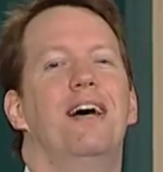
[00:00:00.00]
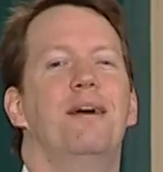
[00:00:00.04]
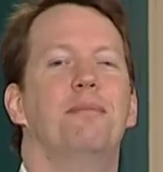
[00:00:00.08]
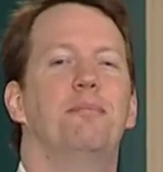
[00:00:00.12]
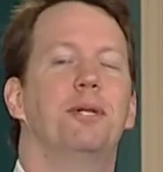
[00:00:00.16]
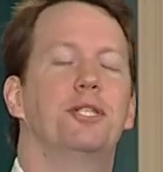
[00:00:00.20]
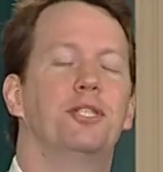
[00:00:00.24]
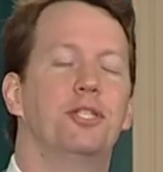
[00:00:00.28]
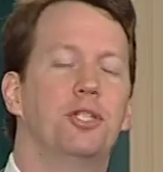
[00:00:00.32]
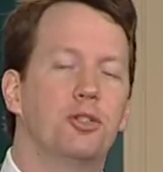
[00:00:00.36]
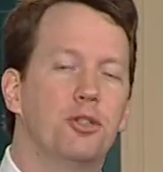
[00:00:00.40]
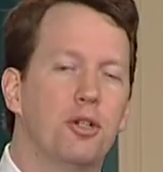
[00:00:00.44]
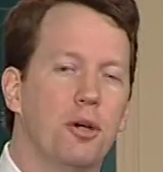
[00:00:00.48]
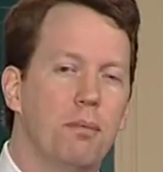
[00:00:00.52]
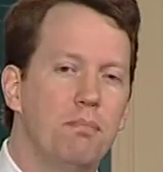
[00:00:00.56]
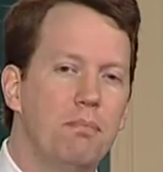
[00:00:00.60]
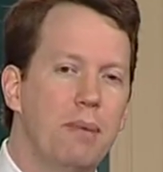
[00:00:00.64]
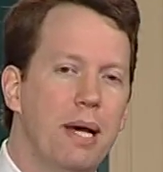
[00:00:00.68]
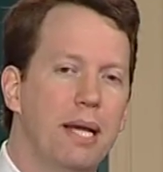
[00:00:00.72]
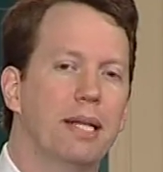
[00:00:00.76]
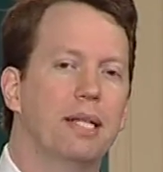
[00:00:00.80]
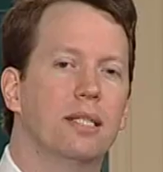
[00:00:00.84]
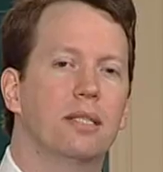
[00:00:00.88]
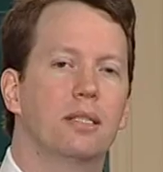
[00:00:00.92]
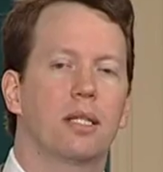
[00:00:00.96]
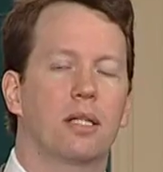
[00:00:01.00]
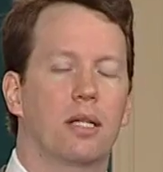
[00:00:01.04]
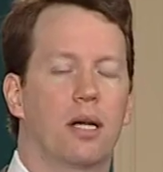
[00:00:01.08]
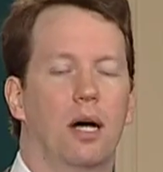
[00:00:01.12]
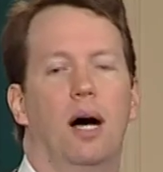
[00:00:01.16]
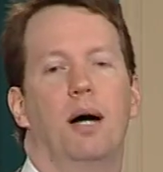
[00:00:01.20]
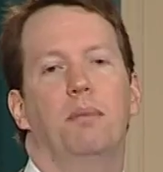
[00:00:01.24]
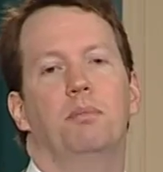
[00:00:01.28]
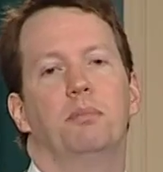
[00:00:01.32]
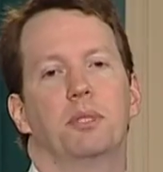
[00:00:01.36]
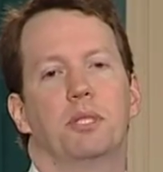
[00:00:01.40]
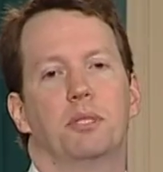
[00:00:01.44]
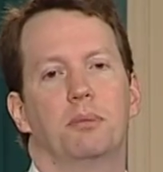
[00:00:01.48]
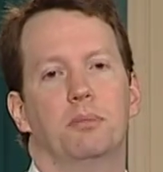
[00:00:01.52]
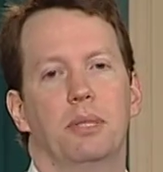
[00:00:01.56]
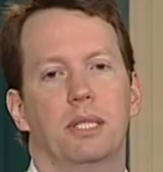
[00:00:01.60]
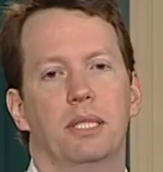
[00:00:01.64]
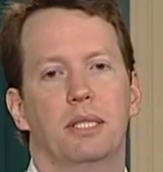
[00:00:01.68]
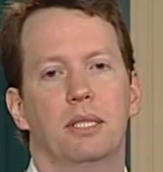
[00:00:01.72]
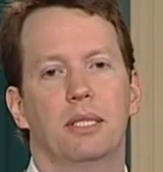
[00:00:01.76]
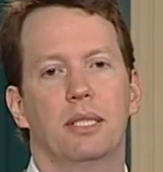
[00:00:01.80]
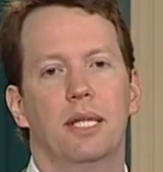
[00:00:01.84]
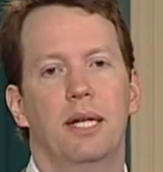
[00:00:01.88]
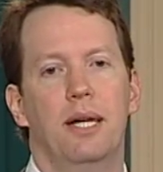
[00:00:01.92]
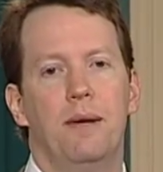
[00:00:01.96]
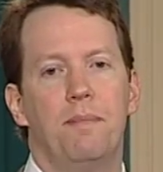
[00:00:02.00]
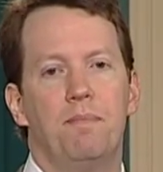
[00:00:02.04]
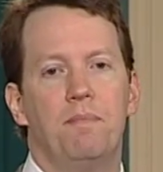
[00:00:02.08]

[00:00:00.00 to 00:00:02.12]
but it's a tremendous accomplishment